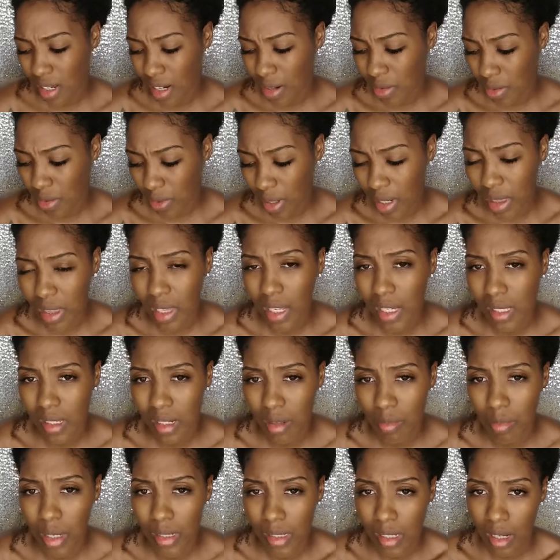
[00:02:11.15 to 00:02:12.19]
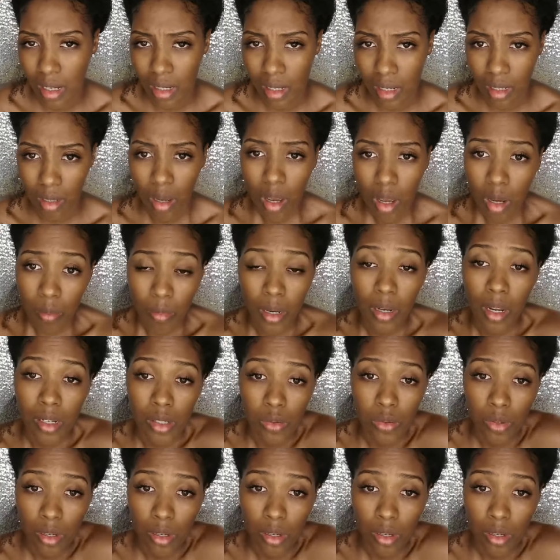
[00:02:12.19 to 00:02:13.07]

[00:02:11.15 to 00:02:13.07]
I was very lazy in maintaining my natural